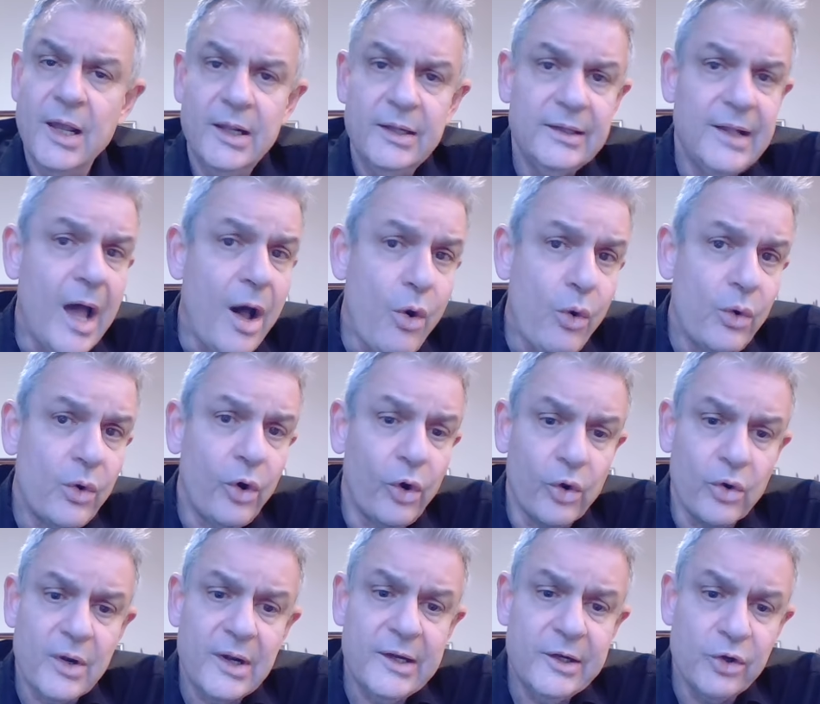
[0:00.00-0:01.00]
Now,
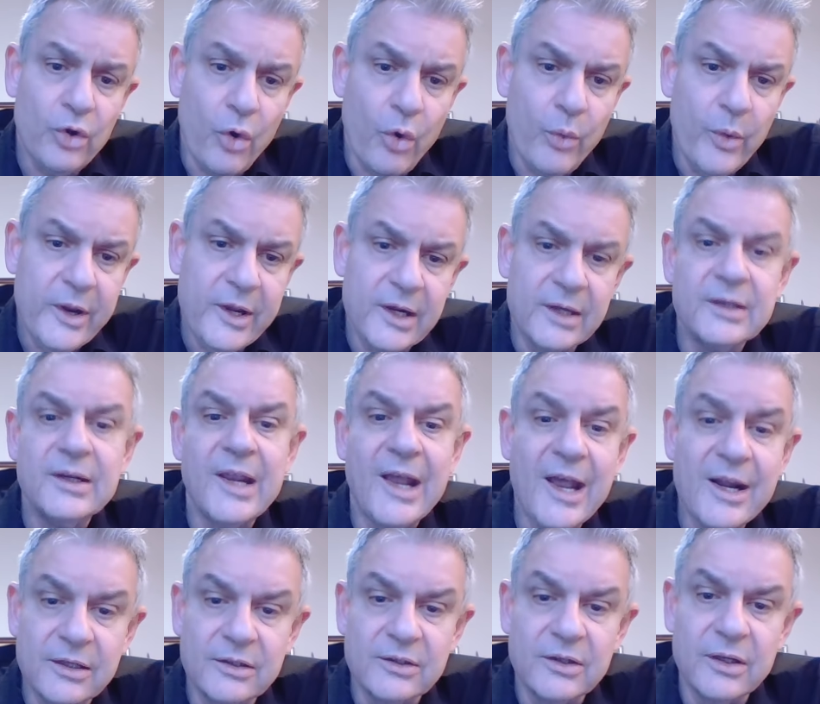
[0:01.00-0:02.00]
only Norway and
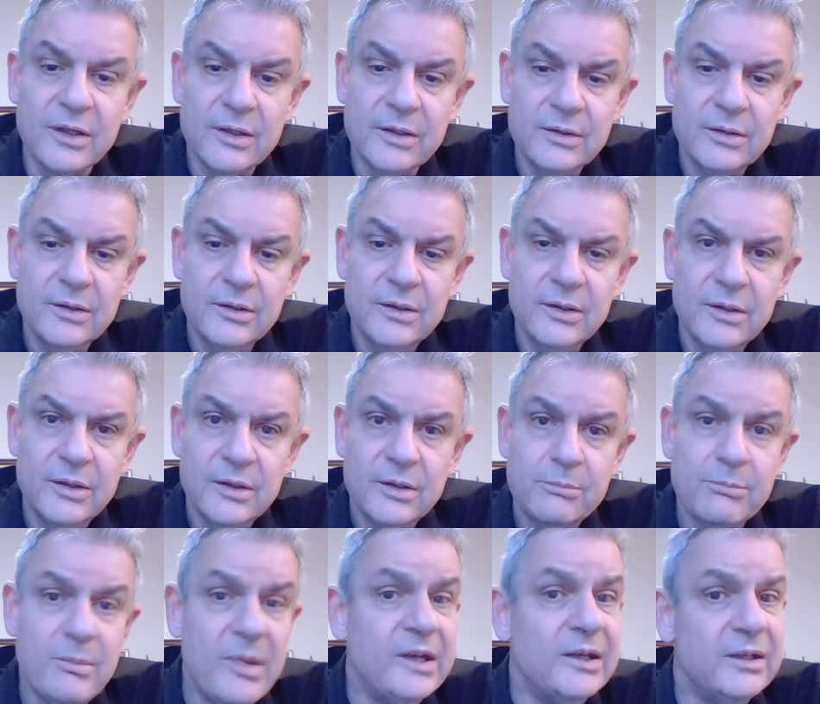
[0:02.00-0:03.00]
Canada
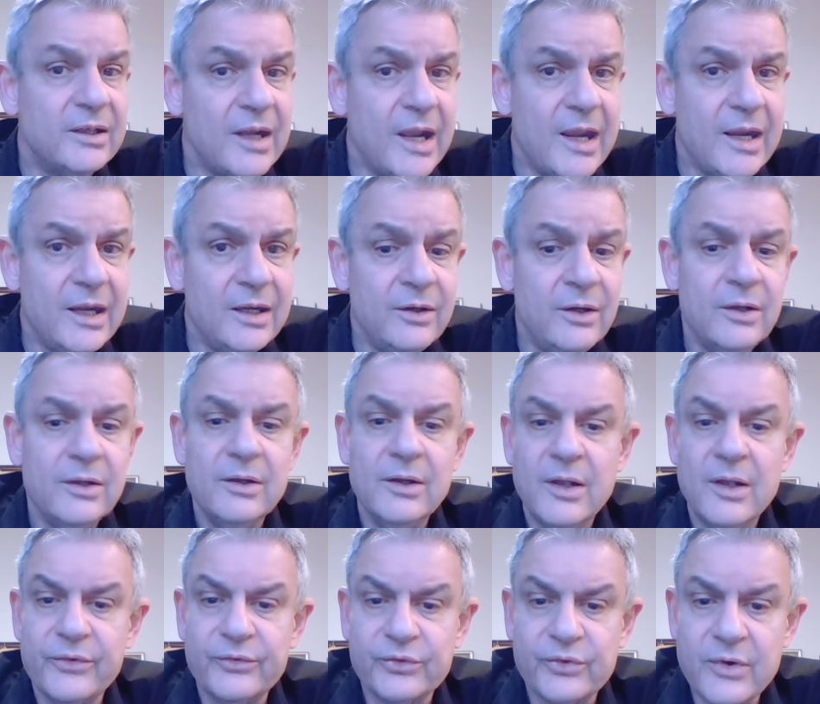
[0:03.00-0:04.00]
maintain
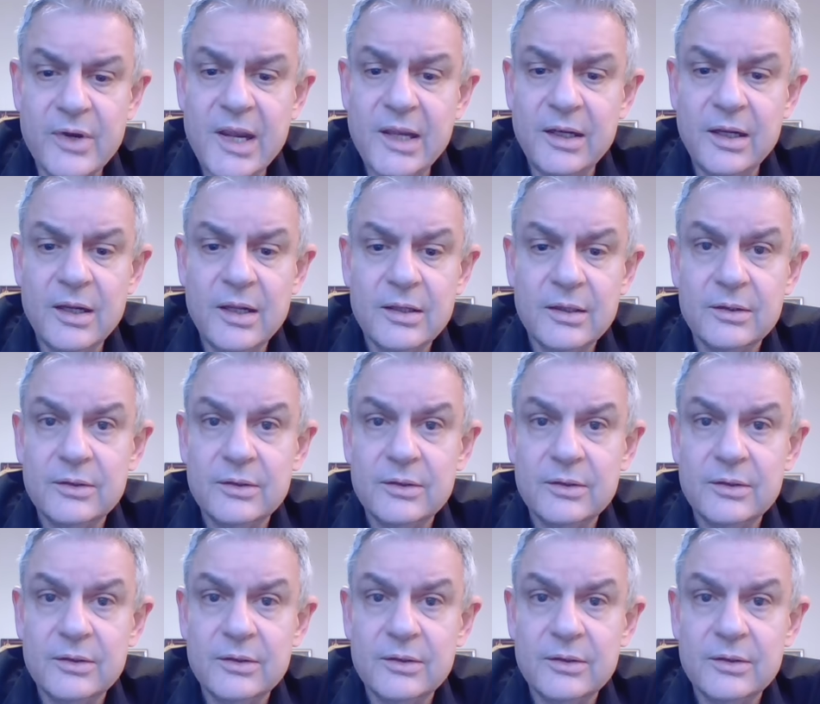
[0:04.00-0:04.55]
a three,